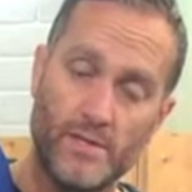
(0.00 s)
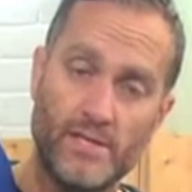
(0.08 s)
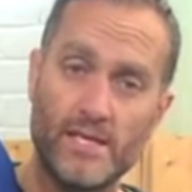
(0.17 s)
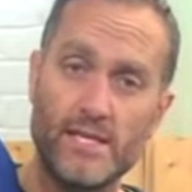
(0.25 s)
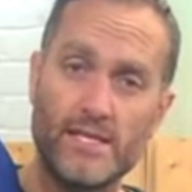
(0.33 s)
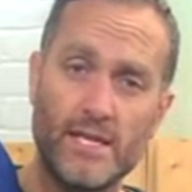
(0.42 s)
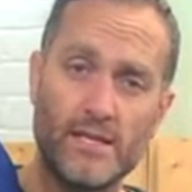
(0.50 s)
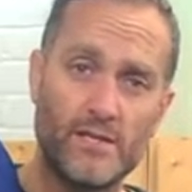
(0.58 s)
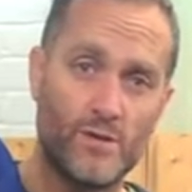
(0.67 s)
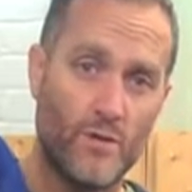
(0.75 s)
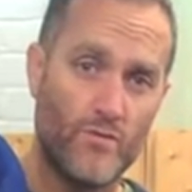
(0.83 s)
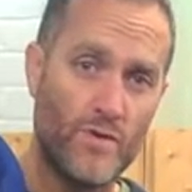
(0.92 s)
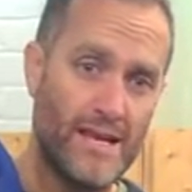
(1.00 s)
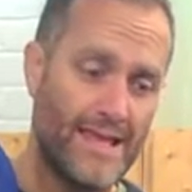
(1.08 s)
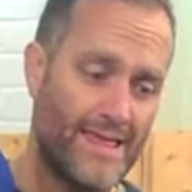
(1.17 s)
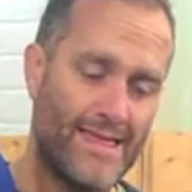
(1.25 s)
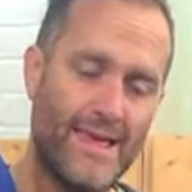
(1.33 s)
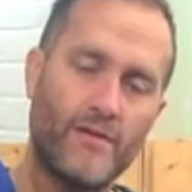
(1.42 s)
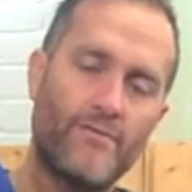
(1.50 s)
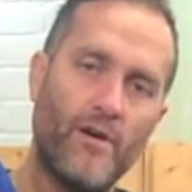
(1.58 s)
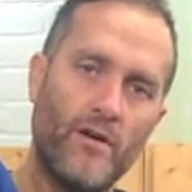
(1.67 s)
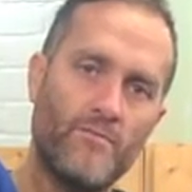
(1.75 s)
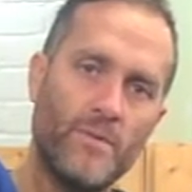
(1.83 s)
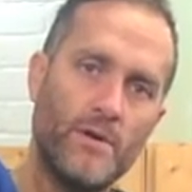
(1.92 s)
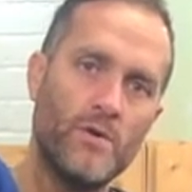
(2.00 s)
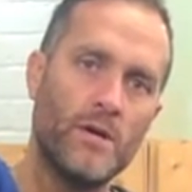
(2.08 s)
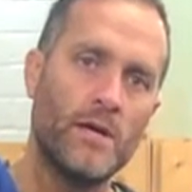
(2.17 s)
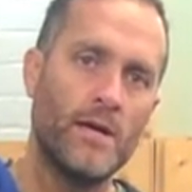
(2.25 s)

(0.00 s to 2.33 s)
and Seaskins do a really thick 5mm.